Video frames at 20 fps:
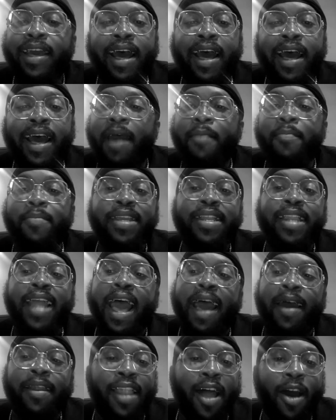I mean,
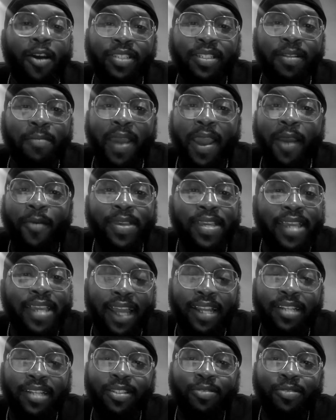I lost it, man. We got
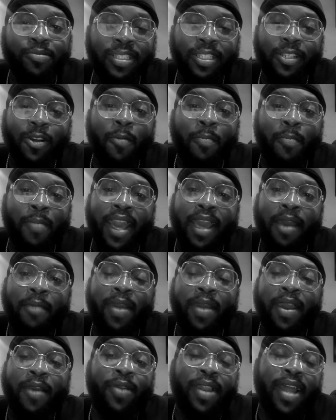into it so bad, man. When